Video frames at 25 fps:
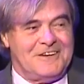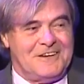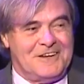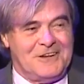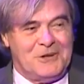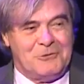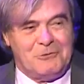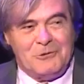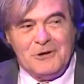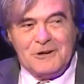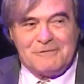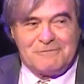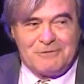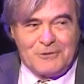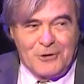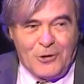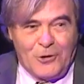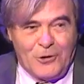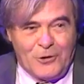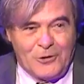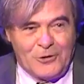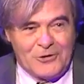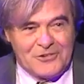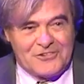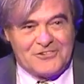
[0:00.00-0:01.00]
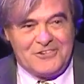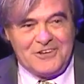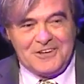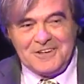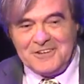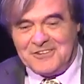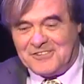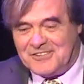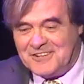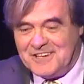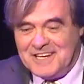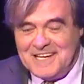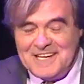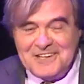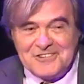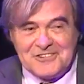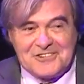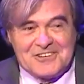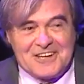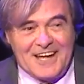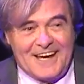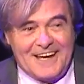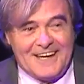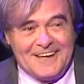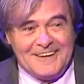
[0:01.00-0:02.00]
And the word for a horse, you can see his
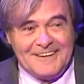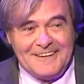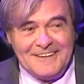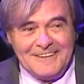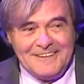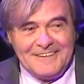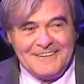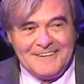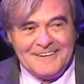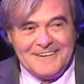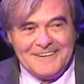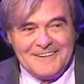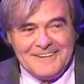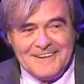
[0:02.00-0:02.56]
tail.